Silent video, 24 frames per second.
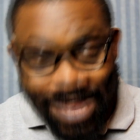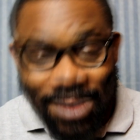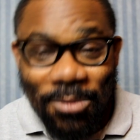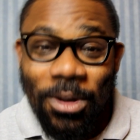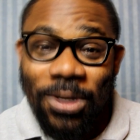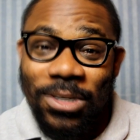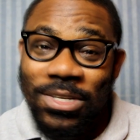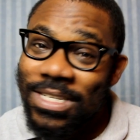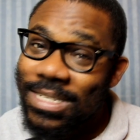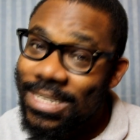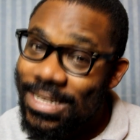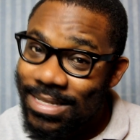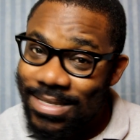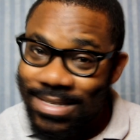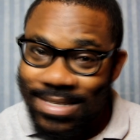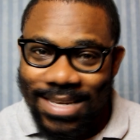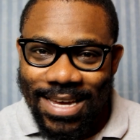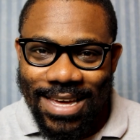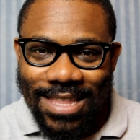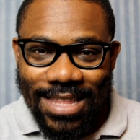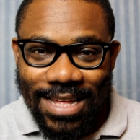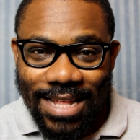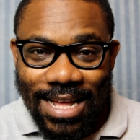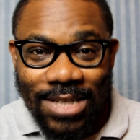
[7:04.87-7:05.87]
Well, she didn't
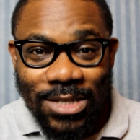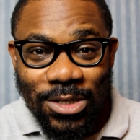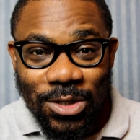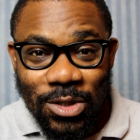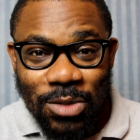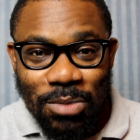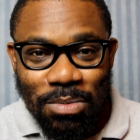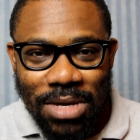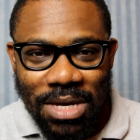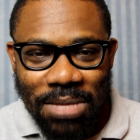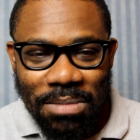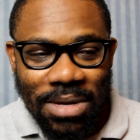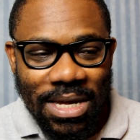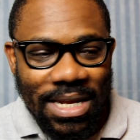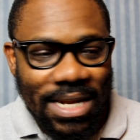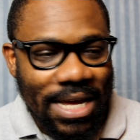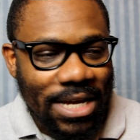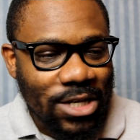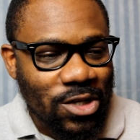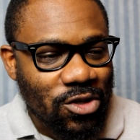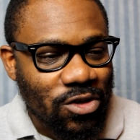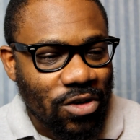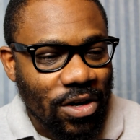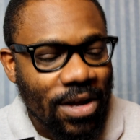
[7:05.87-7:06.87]
say that, that's just me being
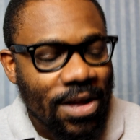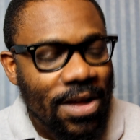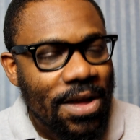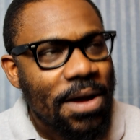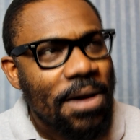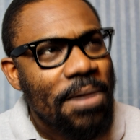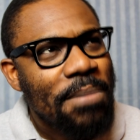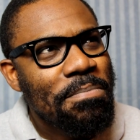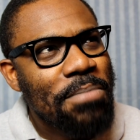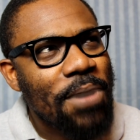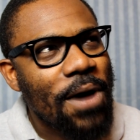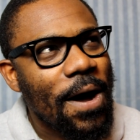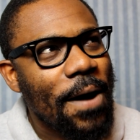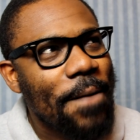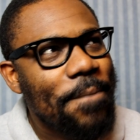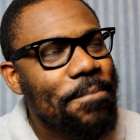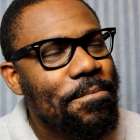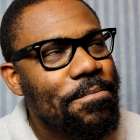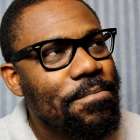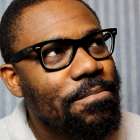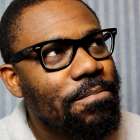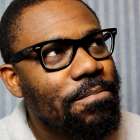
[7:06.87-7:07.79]
extra. But